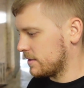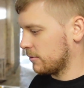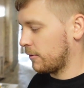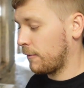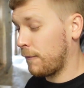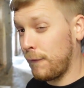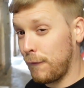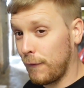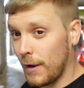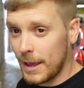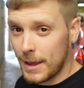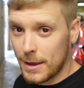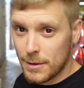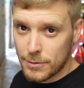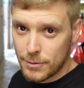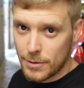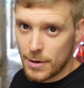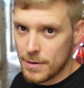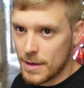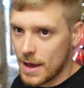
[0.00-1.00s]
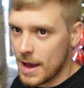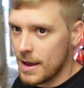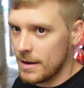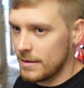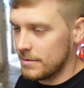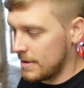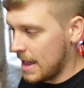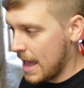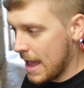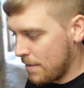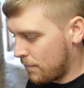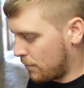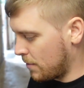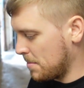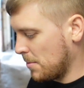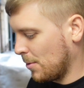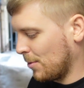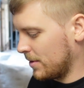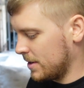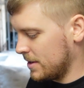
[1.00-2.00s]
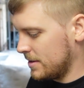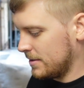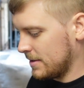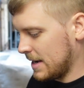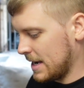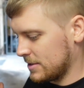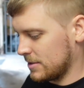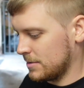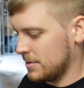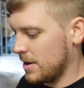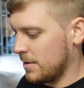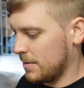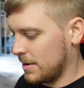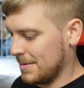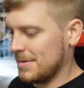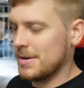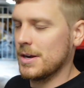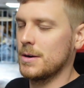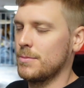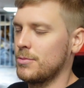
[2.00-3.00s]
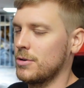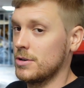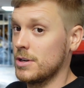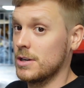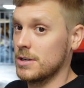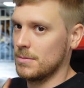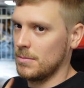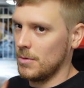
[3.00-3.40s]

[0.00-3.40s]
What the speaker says: I was flicking through there every morning, as I do when I'm doing a project.